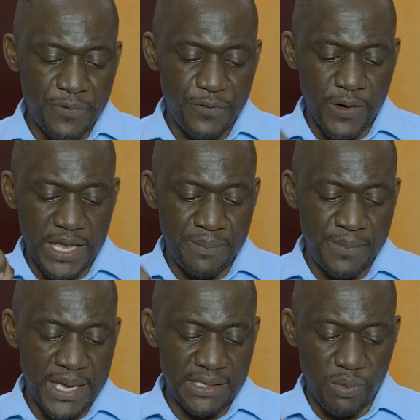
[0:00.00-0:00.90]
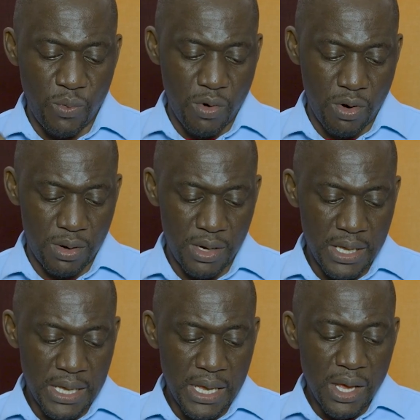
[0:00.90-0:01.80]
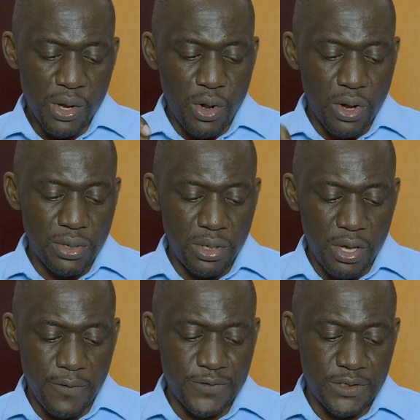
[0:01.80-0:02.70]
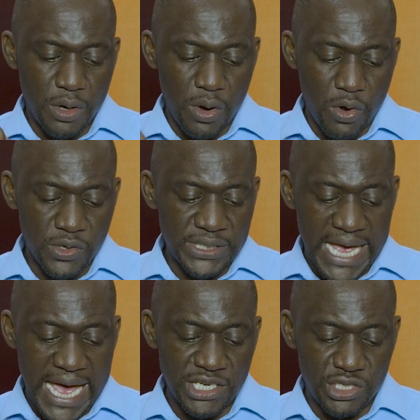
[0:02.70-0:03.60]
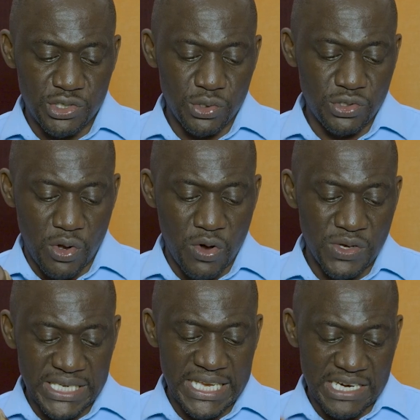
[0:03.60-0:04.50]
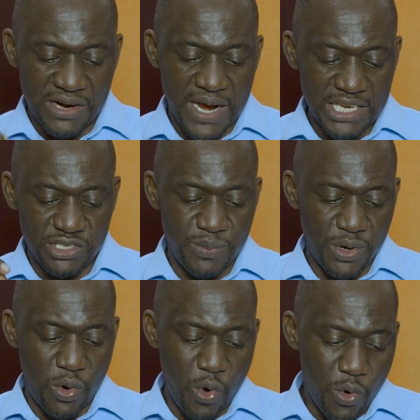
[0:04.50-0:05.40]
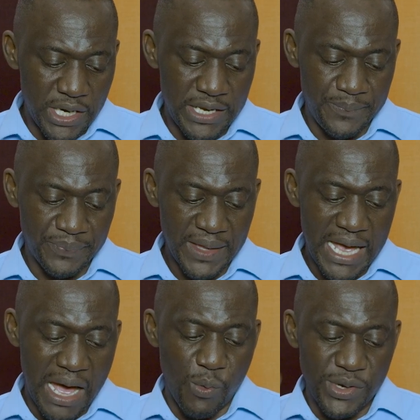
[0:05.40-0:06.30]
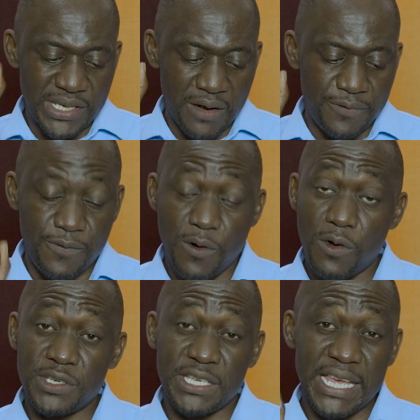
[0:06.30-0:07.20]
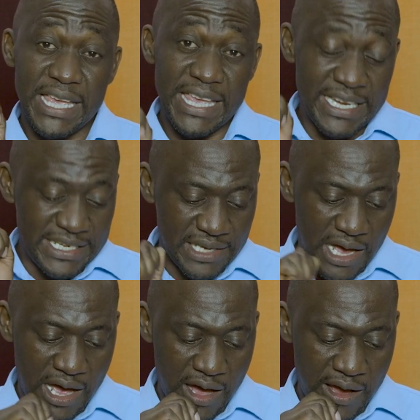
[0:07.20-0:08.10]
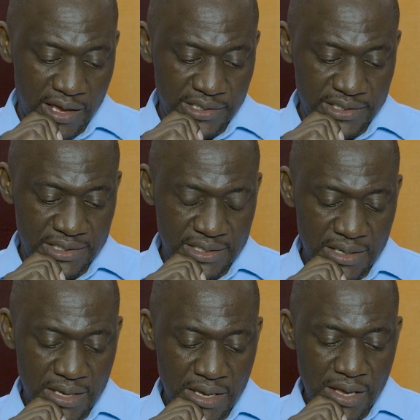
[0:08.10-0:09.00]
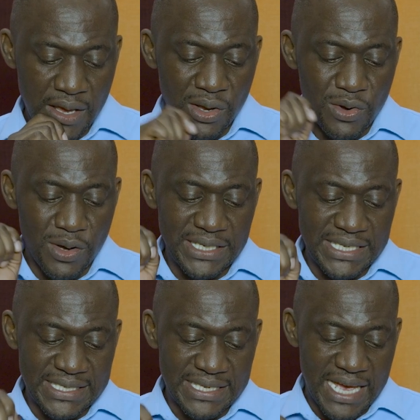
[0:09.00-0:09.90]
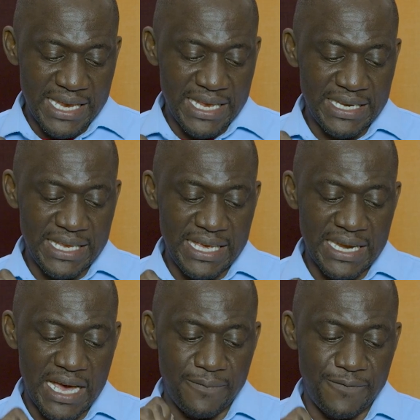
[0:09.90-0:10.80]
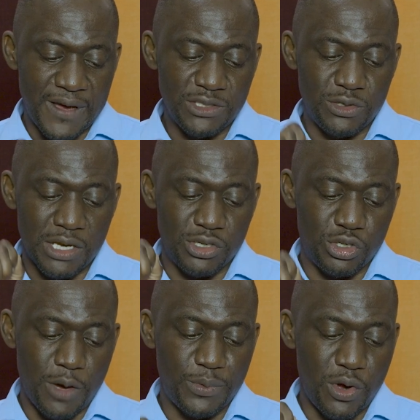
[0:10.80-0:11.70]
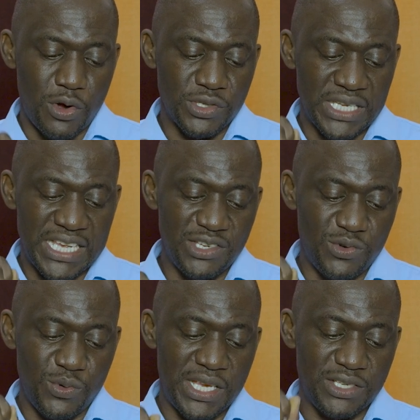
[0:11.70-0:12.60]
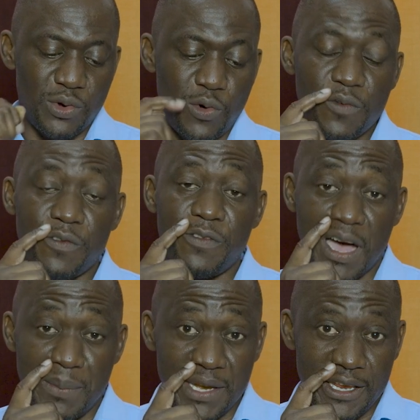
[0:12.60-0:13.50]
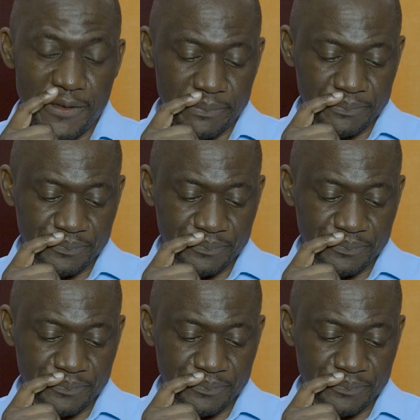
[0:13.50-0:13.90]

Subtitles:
before He made the world. God loved us and chose us in Christ to be holy and without fault in His eyes. God decided in advance to adopt us into His own family